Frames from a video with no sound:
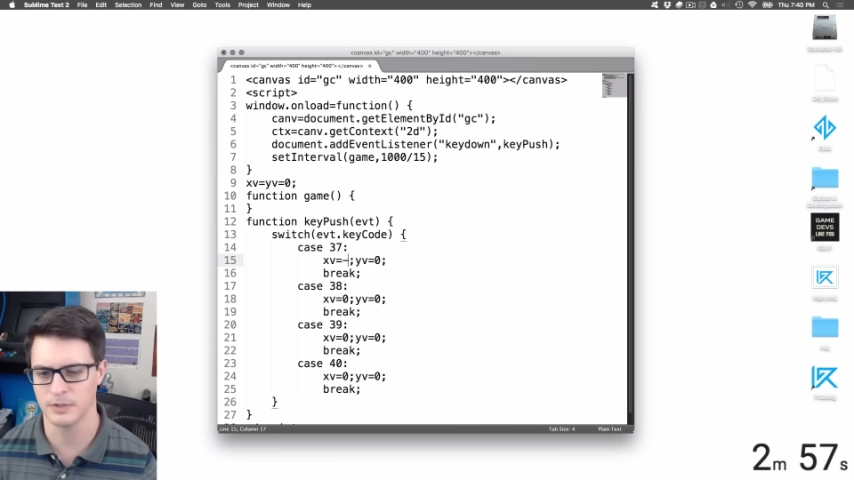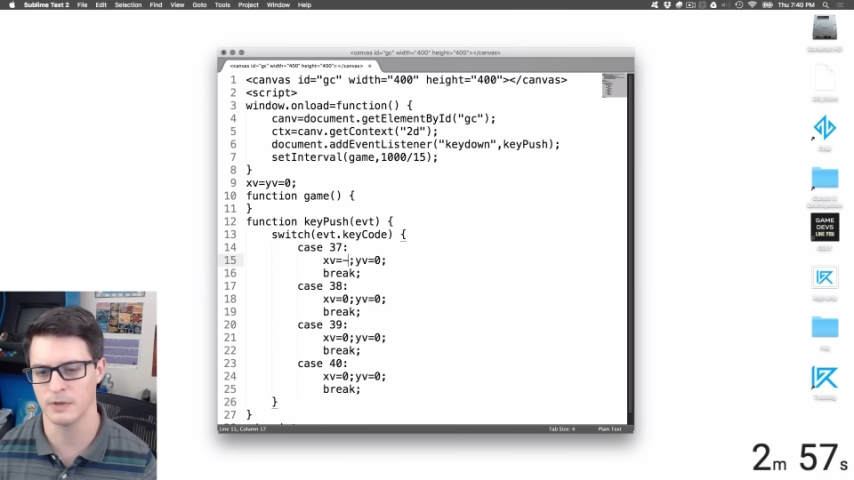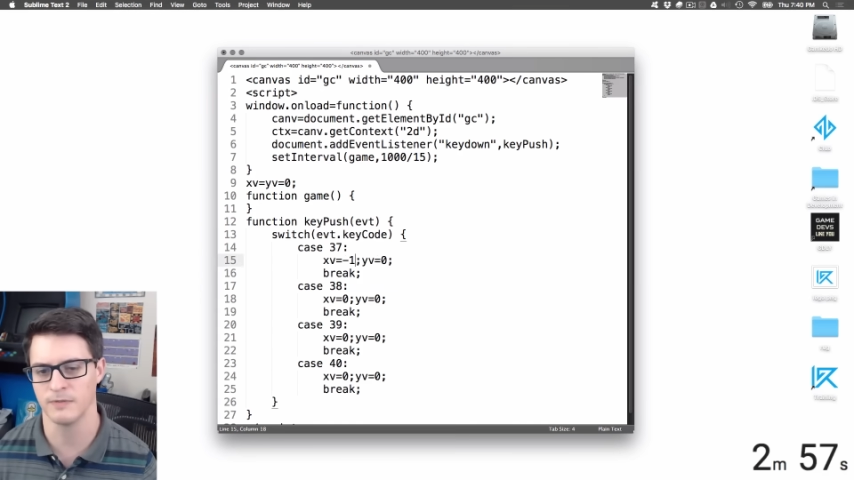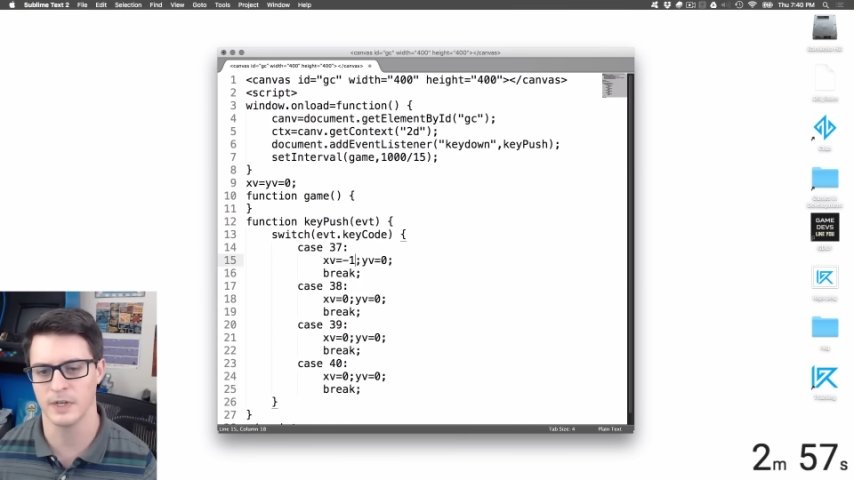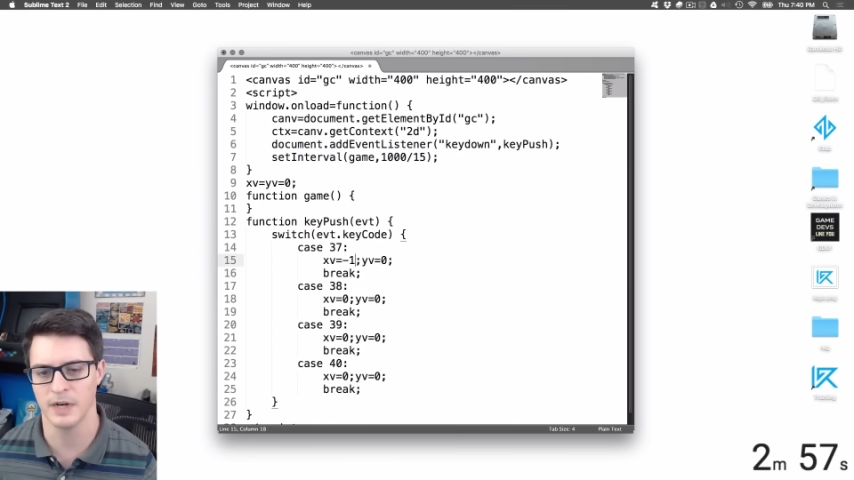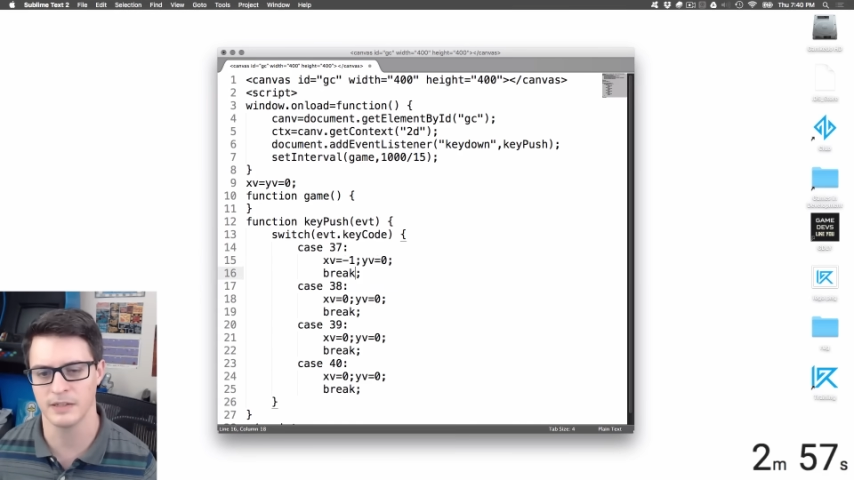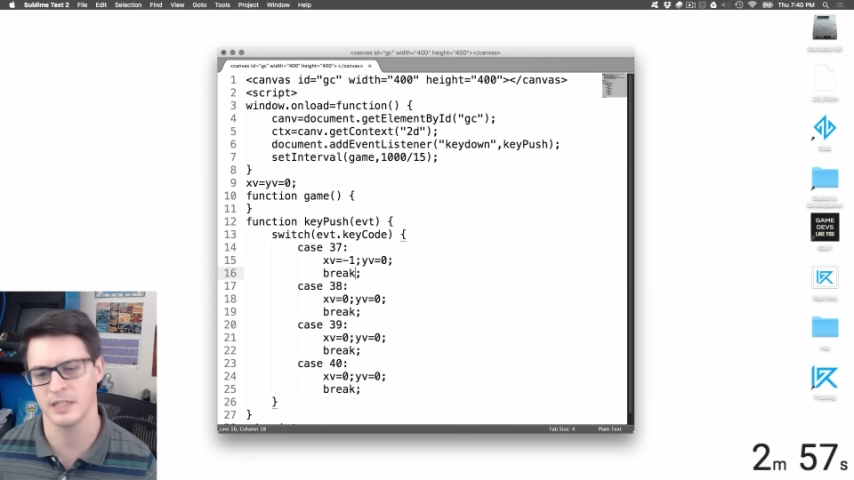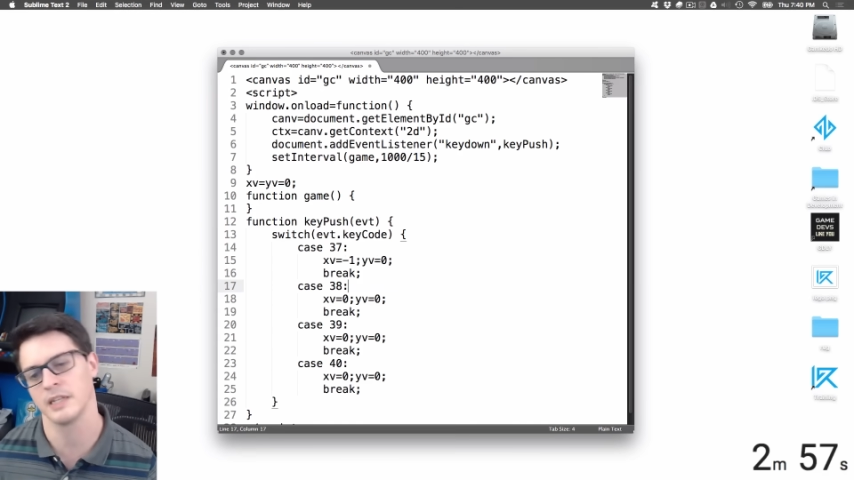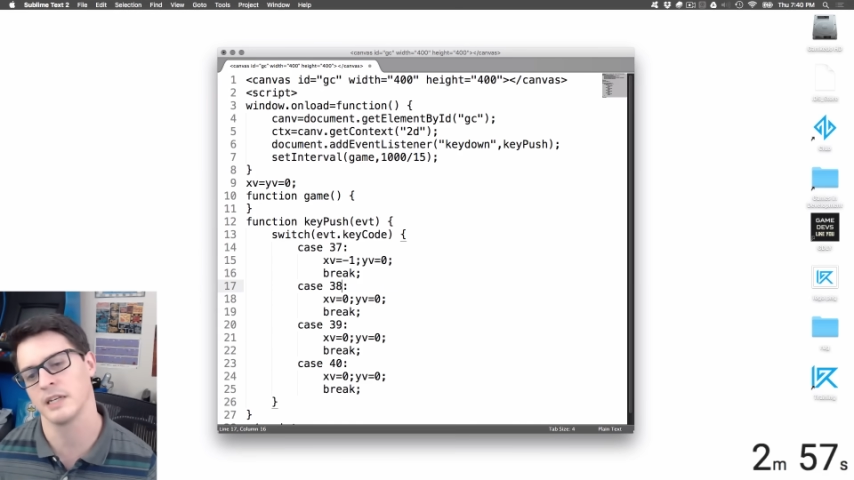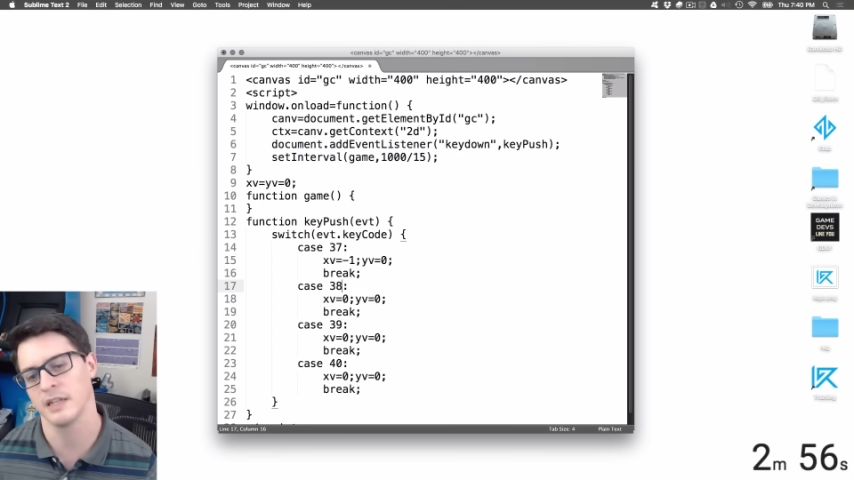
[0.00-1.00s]
you start to figure out
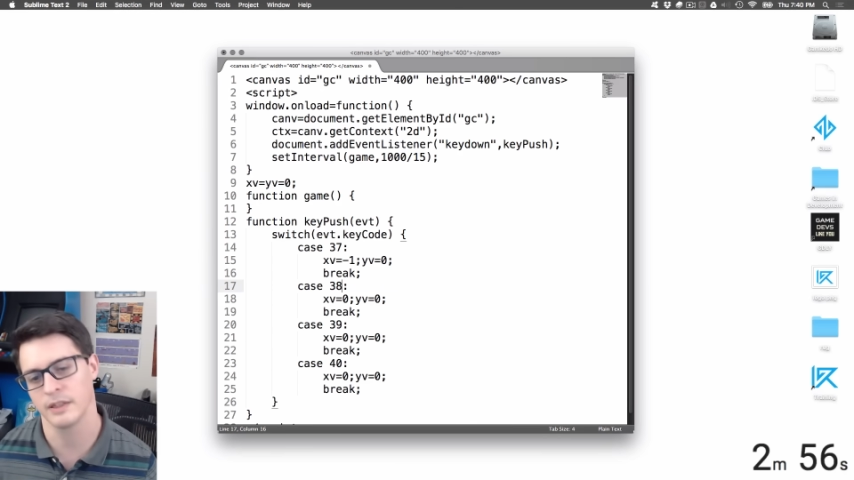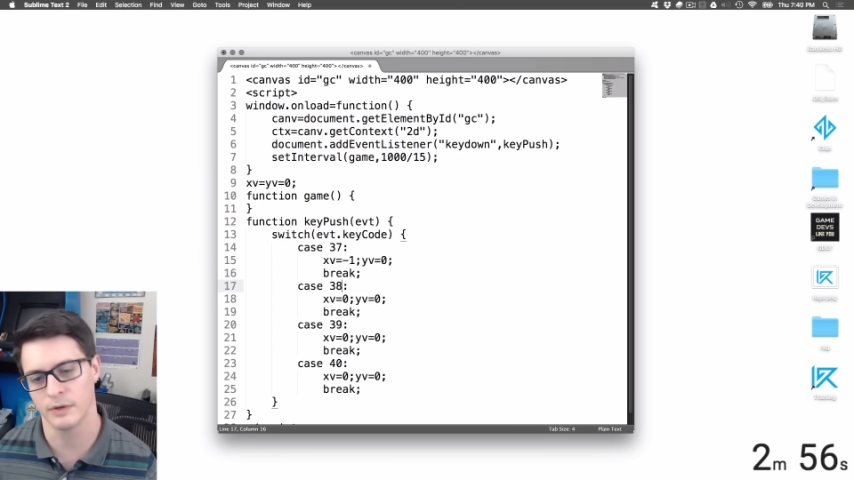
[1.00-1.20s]
that like